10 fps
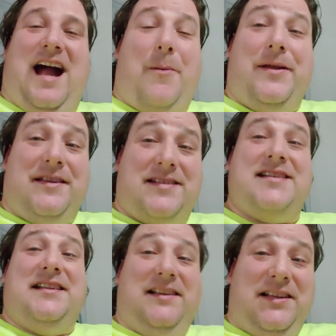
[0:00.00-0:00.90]
I mean, this
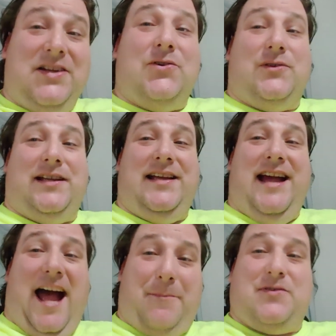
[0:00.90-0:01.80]
is
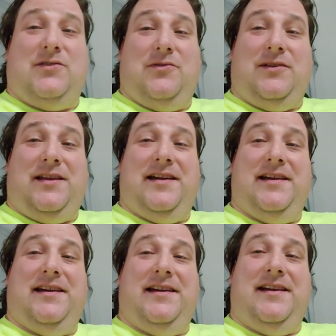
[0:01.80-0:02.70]
literally absolutely
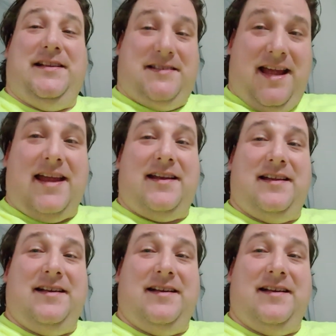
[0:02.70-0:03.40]
insane.